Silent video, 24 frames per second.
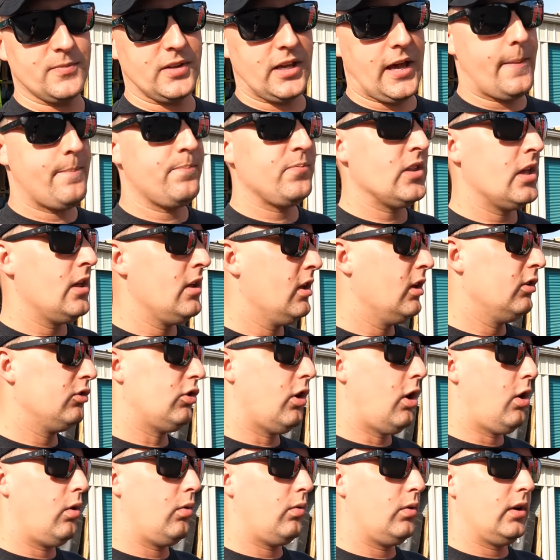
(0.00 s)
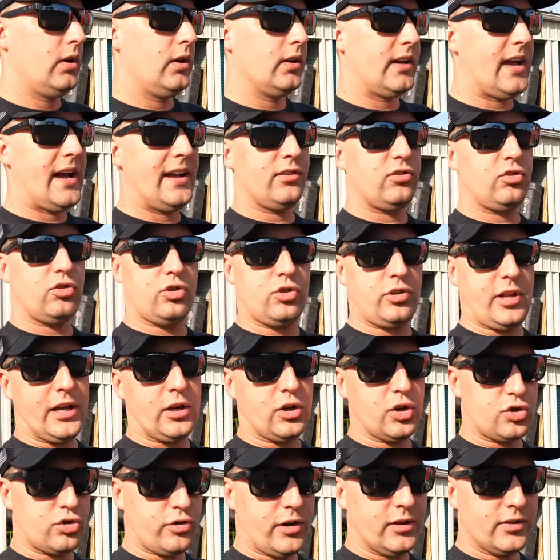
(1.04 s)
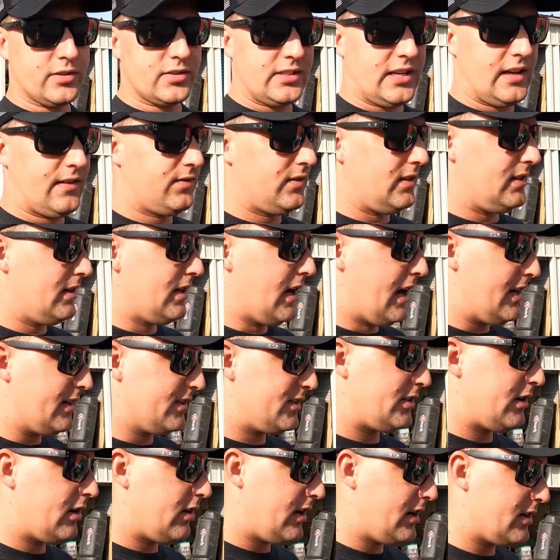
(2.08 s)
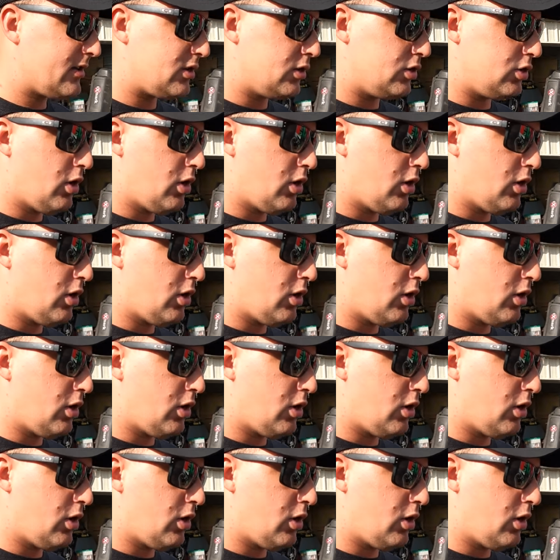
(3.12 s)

Okay, so guys, take your trailer safety serious.